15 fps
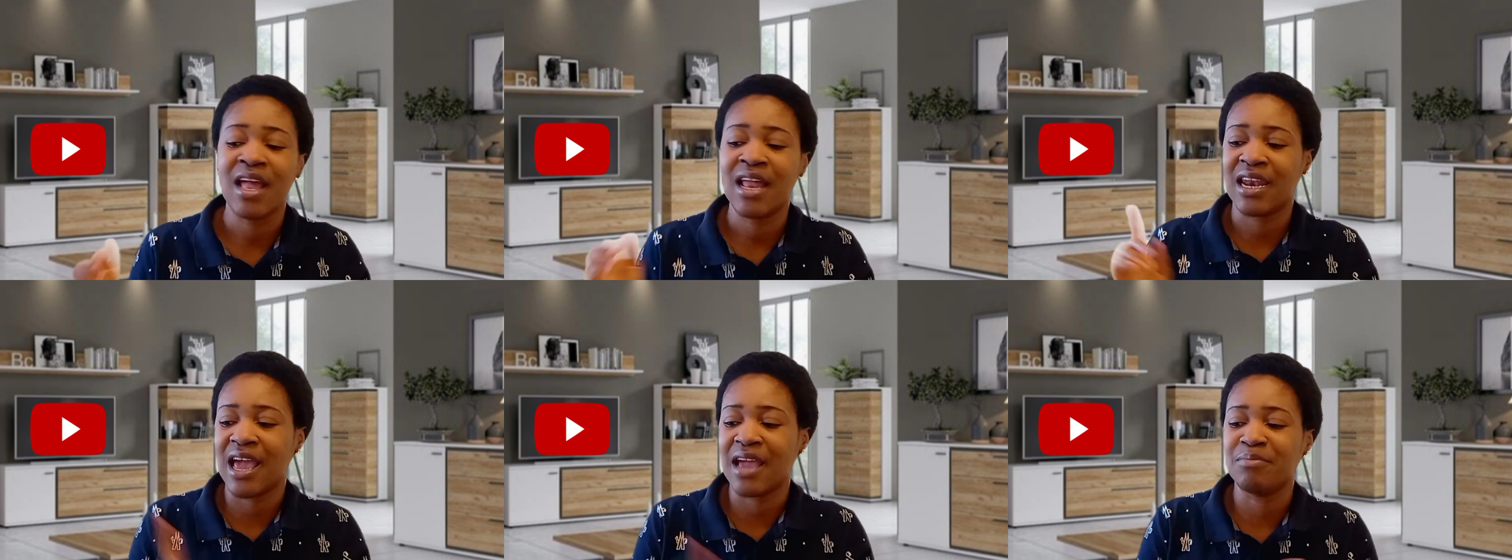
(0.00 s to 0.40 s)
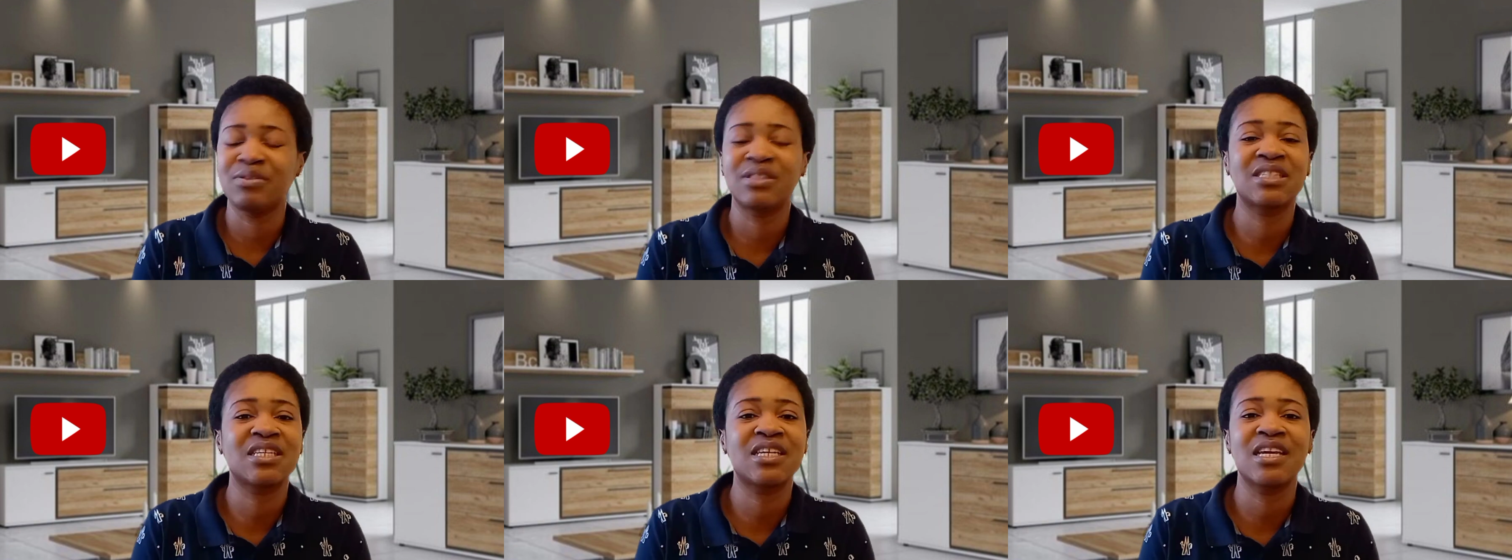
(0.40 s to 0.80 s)
like
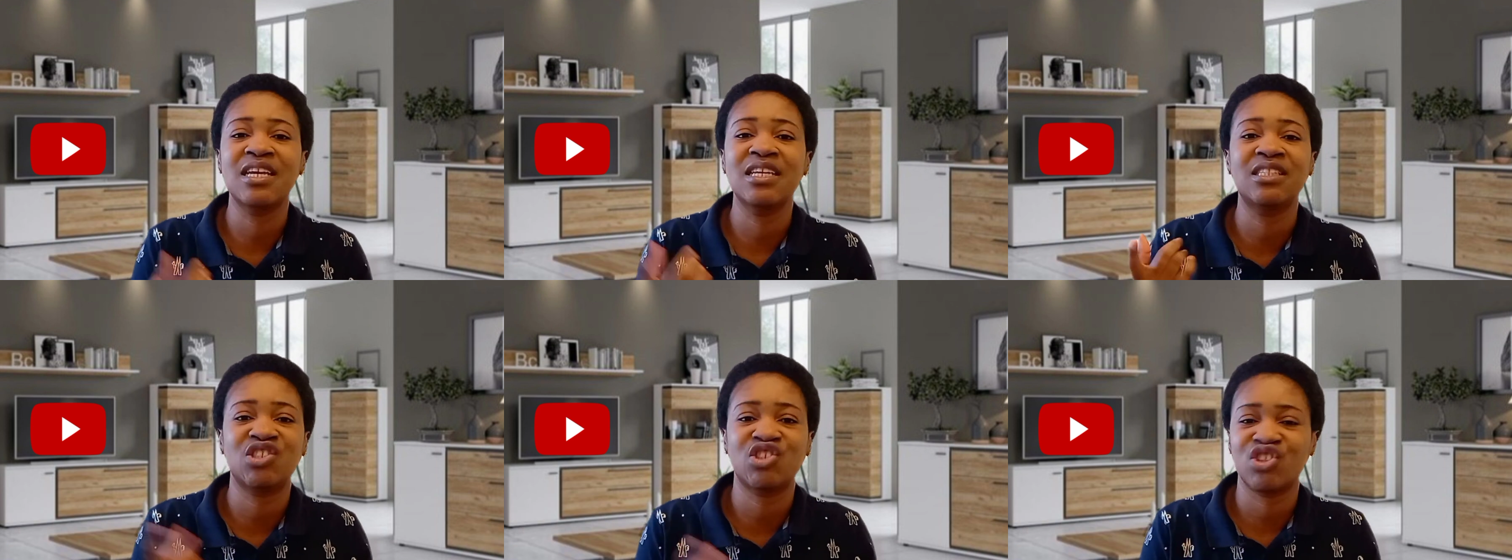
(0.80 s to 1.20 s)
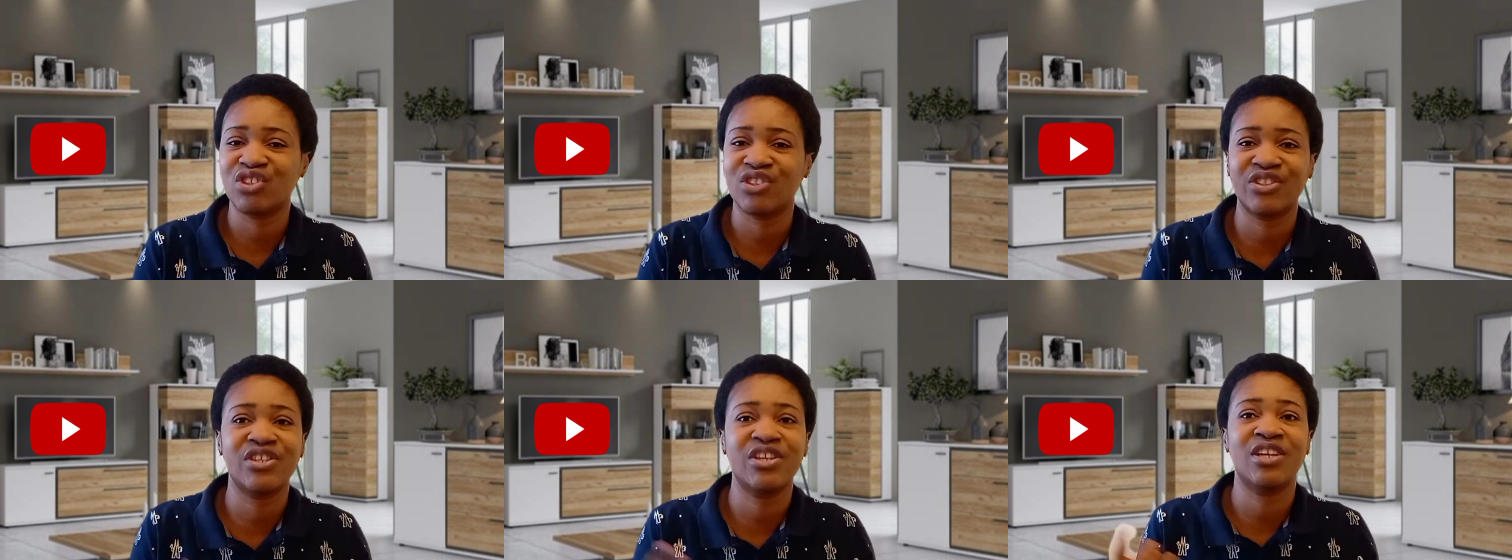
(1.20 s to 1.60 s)
biscuit,
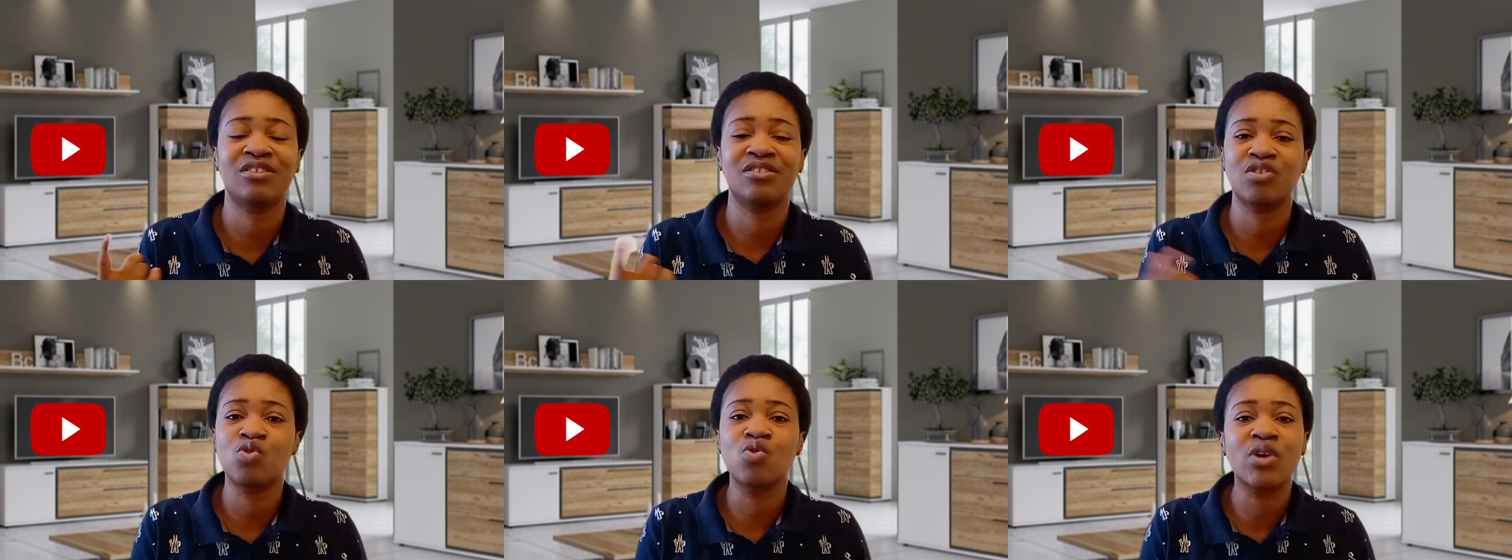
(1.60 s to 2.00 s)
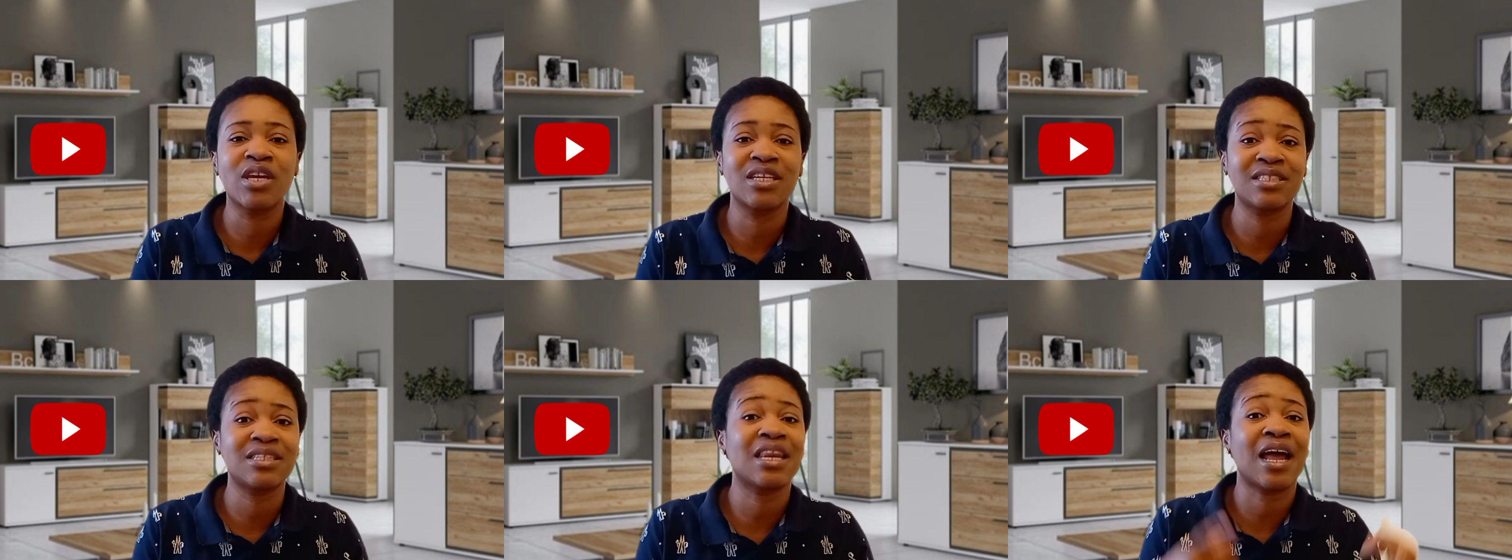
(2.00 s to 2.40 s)
chin-chin,
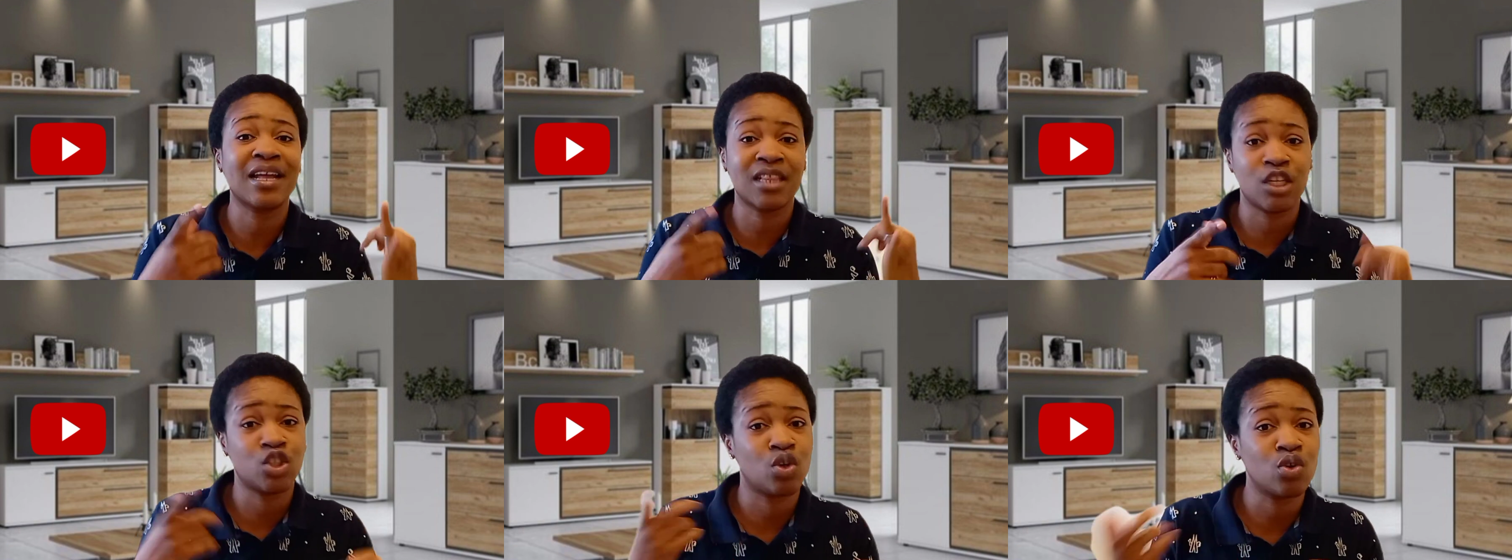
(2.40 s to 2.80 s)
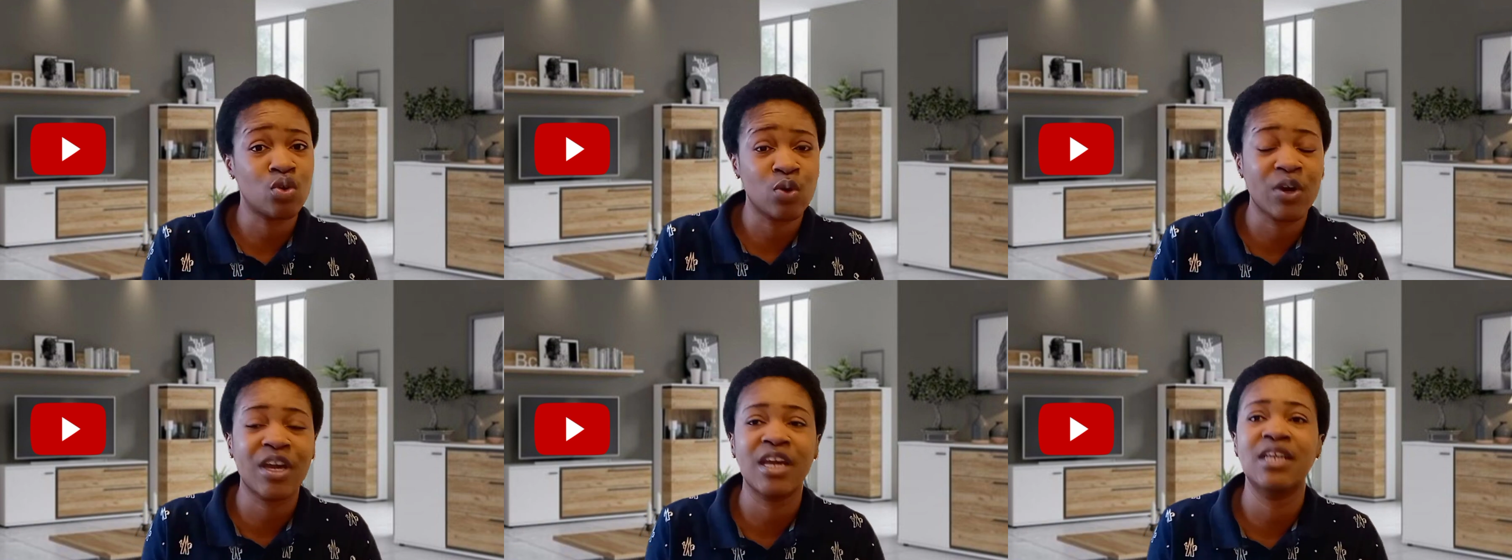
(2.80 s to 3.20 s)
cookies, lactation
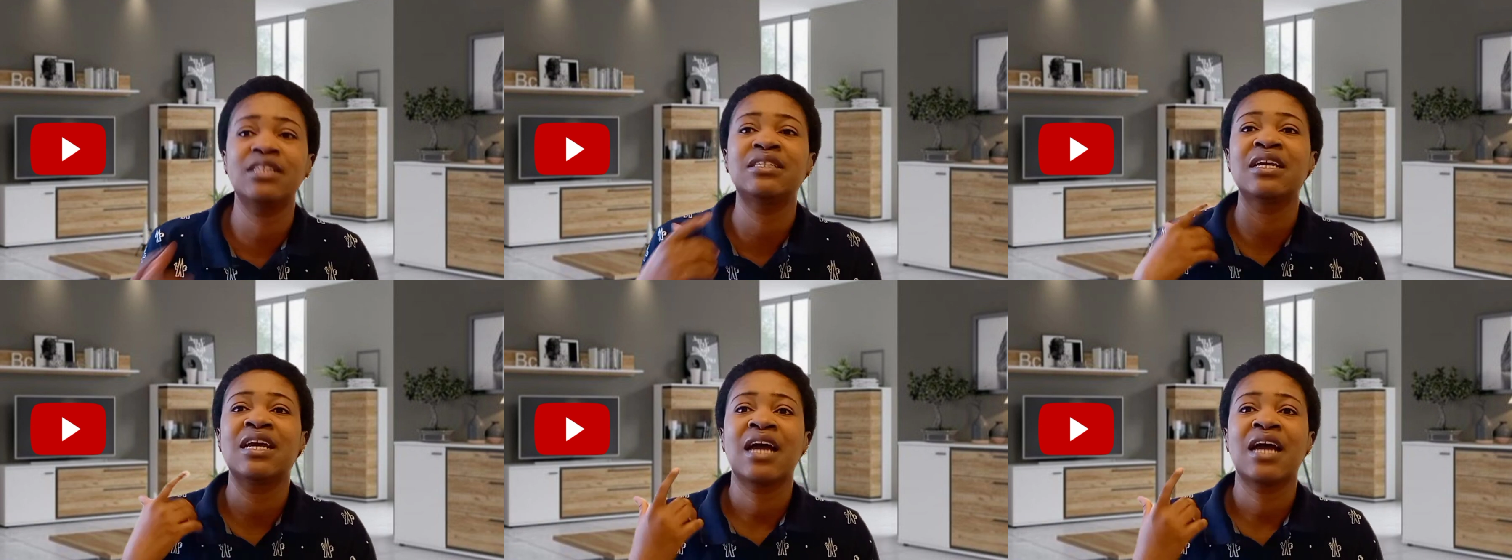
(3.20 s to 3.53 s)
cookies,